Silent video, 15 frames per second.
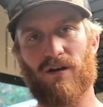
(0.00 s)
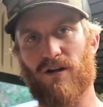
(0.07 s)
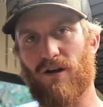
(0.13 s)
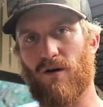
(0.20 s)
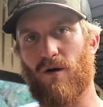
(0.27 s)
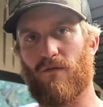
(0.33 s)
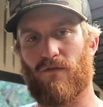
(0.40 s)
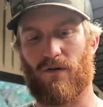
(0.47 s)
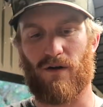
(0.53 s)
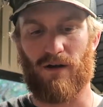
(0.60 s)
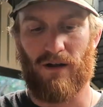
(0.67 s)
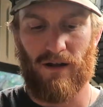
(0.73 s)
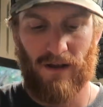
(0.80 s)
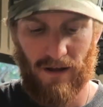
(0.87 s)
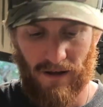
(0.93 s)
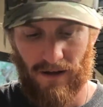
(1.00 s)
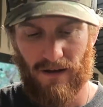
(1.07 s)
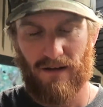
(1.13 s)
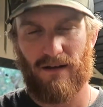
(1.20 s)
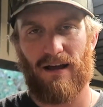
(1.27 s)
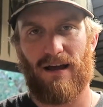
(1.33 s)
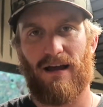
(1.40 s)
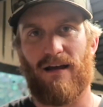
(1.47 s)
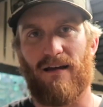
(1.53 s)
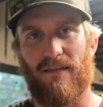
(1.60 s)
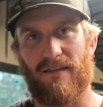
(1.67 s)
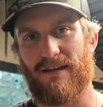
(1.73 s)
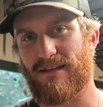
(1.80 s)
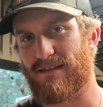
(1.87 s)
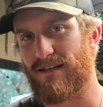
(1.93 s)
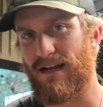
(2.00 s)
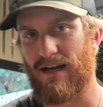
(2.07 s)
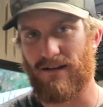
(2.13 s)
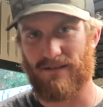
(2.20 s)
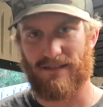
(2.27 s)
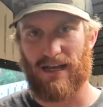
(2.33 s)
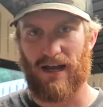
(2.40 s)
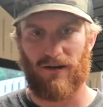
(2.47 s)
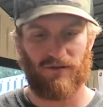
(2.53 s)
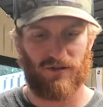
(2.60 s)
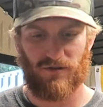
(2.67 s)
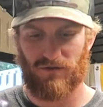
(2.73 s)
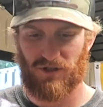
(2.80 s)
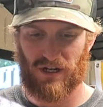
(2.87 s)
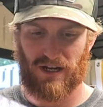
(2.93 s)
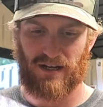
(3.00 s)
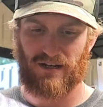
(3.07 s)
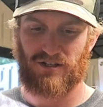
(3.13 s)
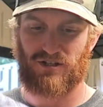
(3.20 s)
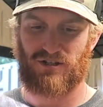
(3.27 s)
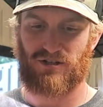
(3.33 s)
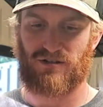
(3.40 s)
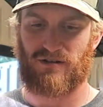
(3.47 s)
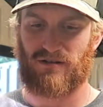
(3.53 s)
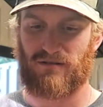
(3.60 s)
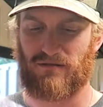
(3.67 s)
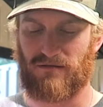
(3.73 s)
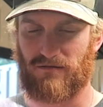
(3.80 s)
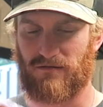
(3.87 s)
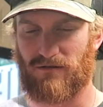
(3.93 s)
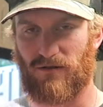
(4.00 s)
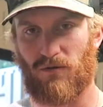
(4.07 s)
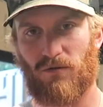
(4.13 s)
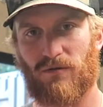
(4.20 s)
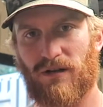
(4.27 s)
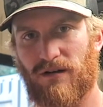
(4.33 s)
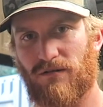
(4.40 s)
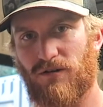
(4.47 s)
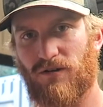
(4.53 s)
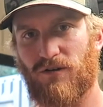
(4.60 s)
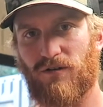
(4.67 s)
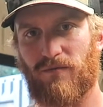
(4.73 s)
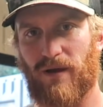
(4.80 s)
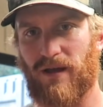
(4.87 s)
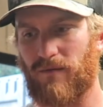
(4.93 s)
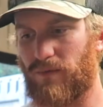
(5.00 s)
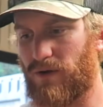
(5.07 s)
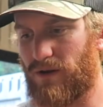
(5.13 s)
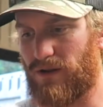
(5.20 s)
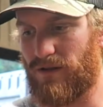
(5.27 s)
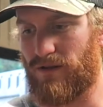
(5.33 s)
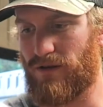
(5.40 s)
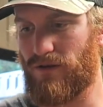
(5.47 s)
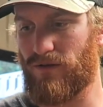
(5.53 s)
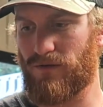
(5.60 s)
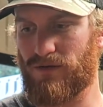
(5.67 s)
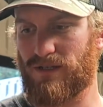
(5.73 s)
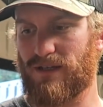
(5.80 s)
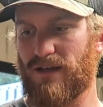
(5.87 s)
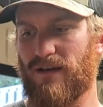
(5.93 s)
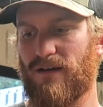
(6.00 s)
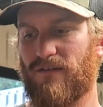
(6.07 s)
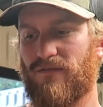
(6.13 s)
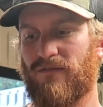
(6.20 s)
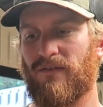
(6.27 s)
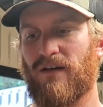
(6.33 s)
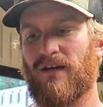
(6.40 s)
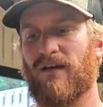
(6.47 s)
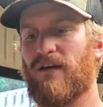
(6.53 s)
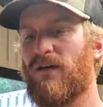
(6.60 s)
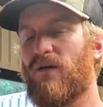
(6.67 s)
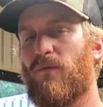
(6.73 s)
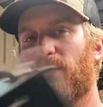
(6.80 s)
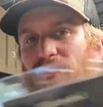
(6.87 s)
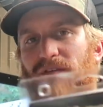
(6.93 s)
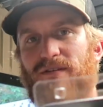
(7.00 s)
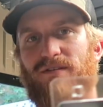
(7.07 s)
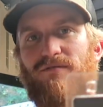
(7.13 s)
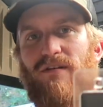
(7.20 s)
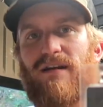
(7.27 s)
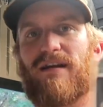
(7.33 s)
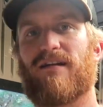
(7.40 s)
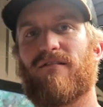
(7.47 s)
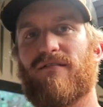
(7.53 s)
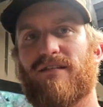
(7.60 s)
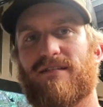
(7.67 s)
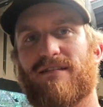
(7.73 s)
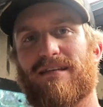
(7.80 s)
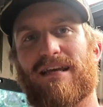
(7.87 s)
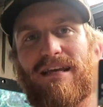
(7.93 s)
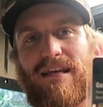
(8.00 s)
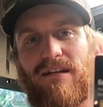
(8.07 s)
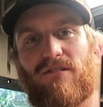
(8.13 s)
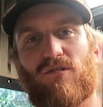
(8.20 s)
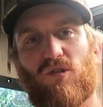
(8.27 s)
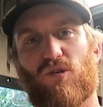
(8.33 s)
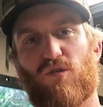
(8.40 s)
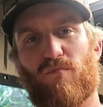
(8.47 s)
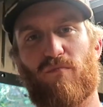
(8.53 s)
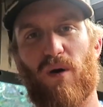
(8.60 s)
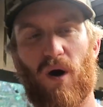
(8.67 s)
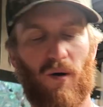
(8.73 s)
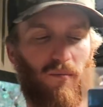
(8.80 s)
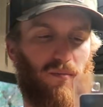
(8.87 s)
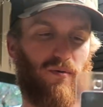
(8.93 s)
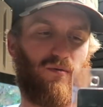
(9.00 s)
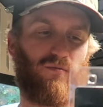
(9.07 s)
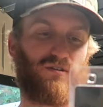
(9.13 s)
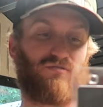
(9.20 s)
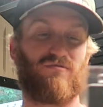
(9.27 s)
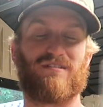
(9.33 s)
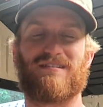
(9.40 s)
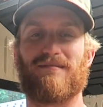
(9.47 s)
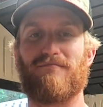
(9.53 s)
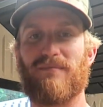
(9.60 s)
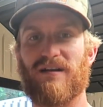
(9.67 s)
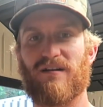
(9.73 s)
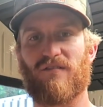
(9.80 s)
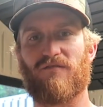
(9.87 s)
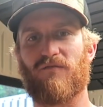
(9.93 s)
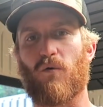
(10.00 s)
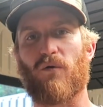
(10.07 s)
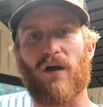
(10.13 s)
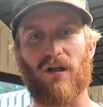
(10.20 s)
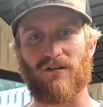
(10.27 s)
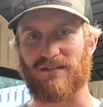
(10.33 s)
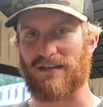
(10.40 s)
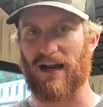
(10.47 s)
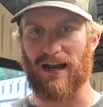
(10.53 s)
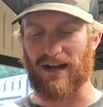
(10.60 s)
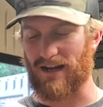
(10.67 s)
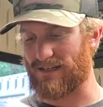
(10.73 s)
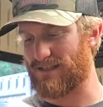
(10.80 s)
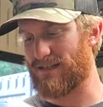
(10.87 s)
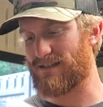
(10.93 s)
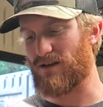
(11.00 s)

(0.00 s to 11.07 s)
gonna go over the ins and outs, how to change your old gear lube and put in the new stuff with this right here, and this is a gear lube pump, which runs a mere $4.99